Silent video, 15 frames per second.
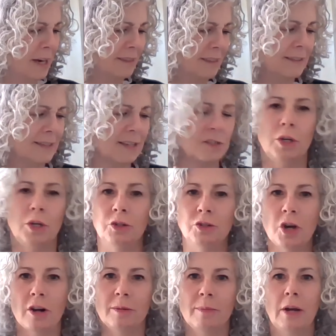and I think that's what you
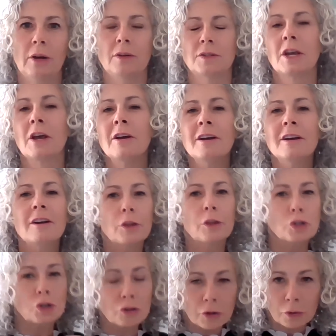talked about is
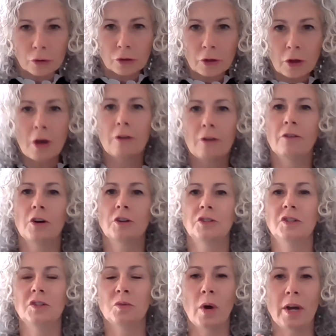the truth
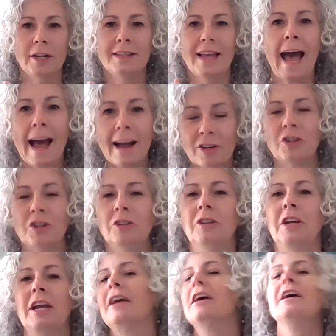versus what is
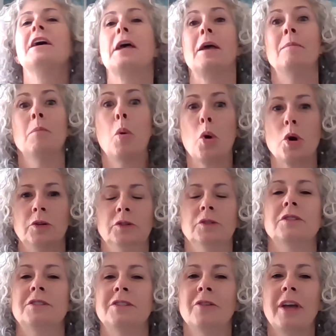actually
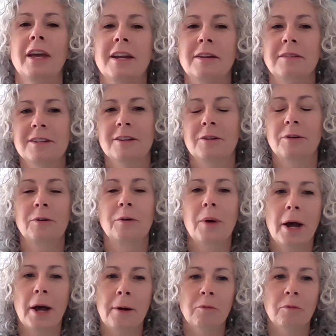important. So getting to
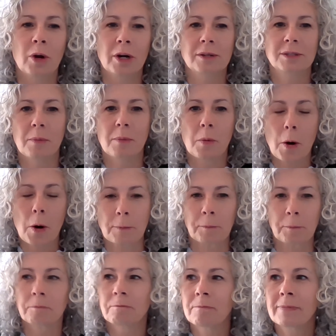uh, what is
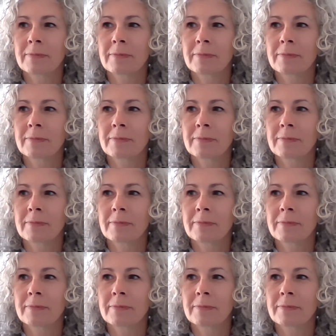important.